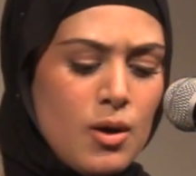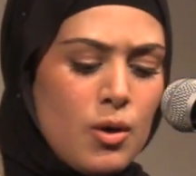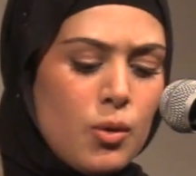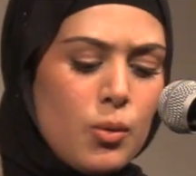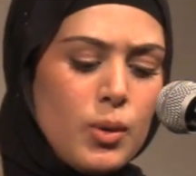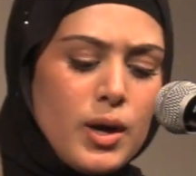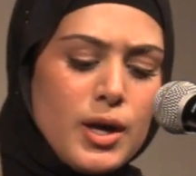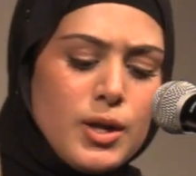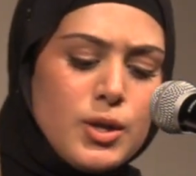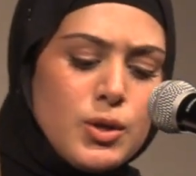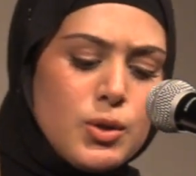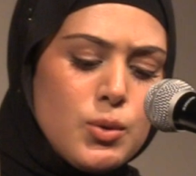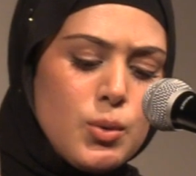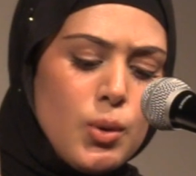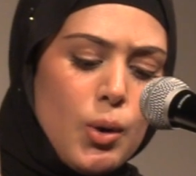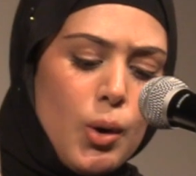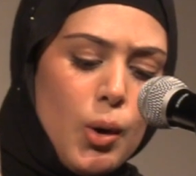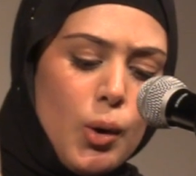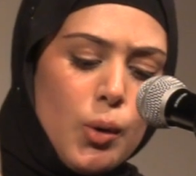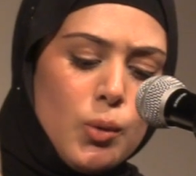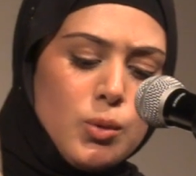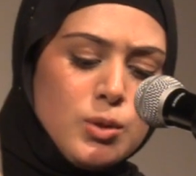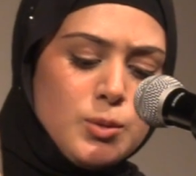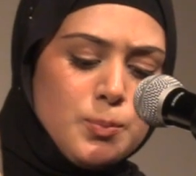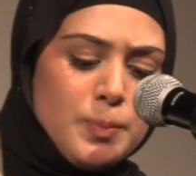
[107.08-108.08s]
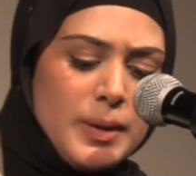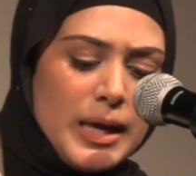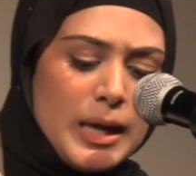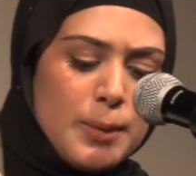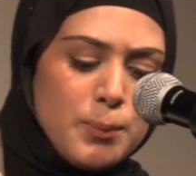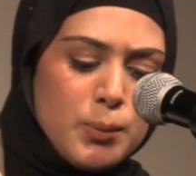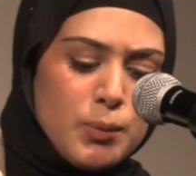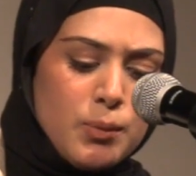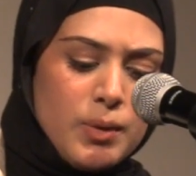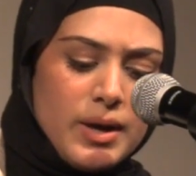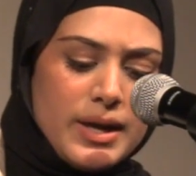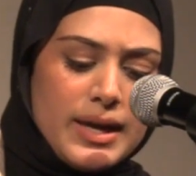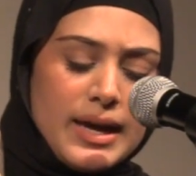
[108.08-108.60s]
Why do you hold
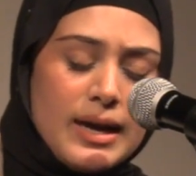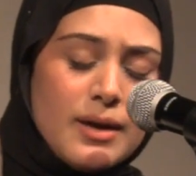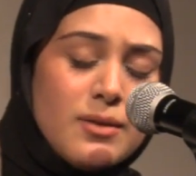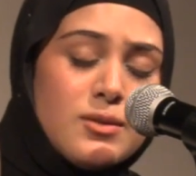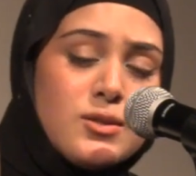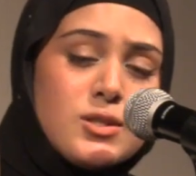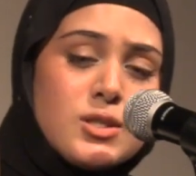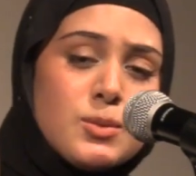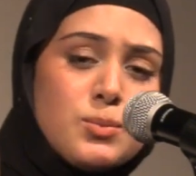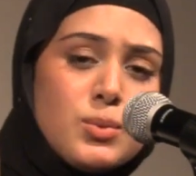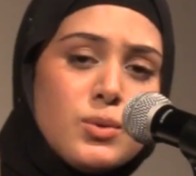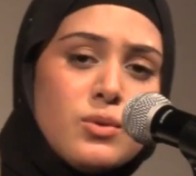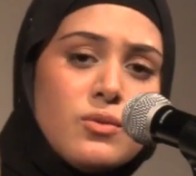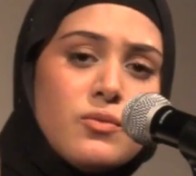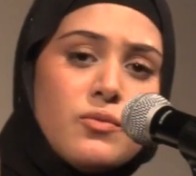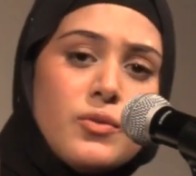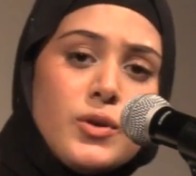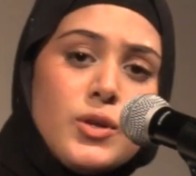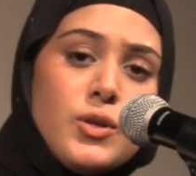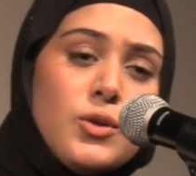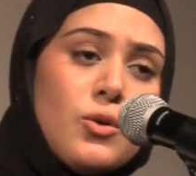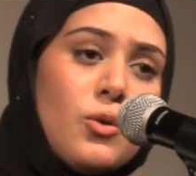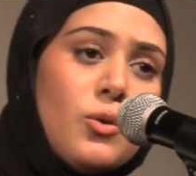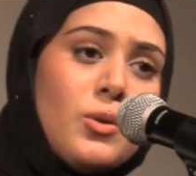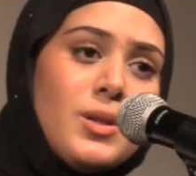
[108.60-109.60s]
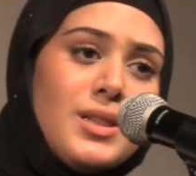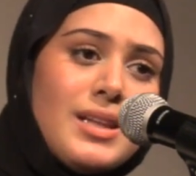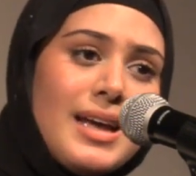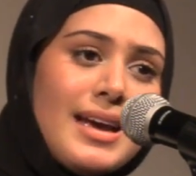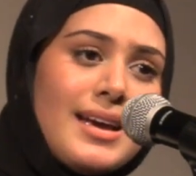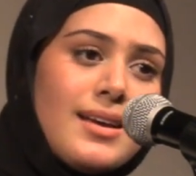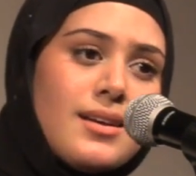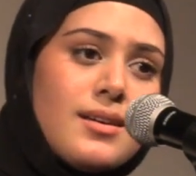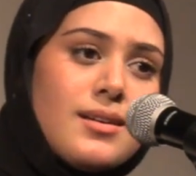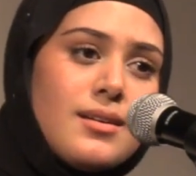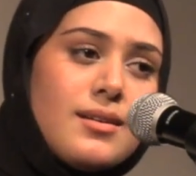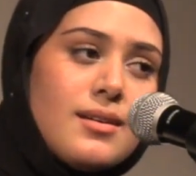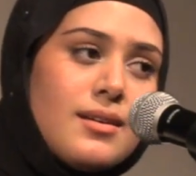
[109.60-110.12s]
people accountable for your
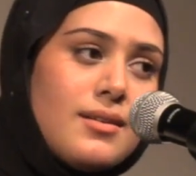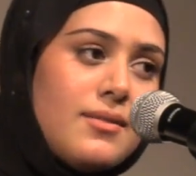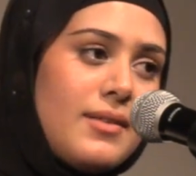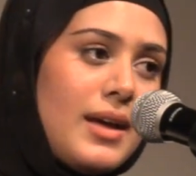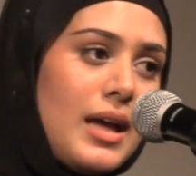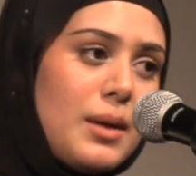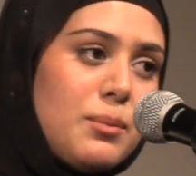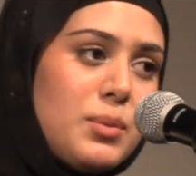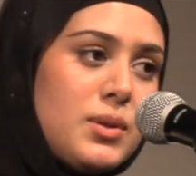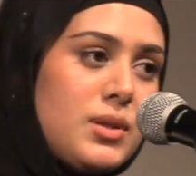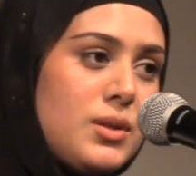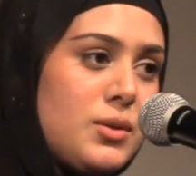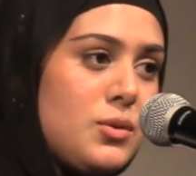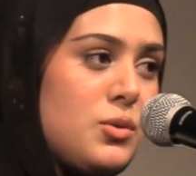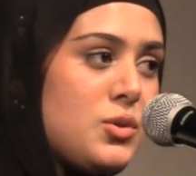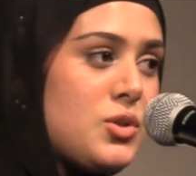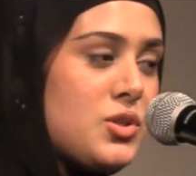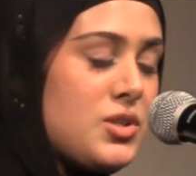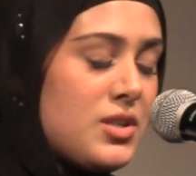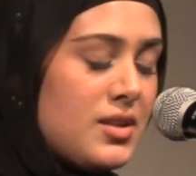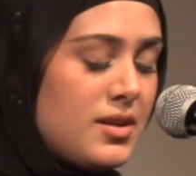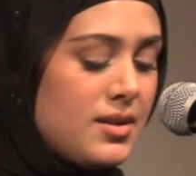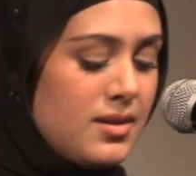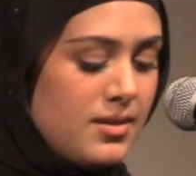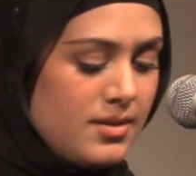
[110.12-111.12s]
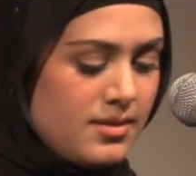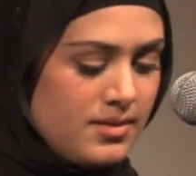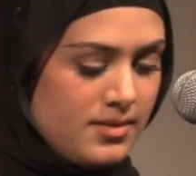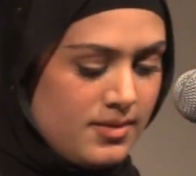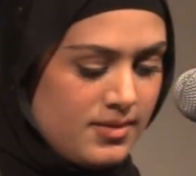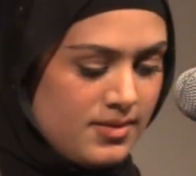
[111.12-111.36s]
lack of ablution?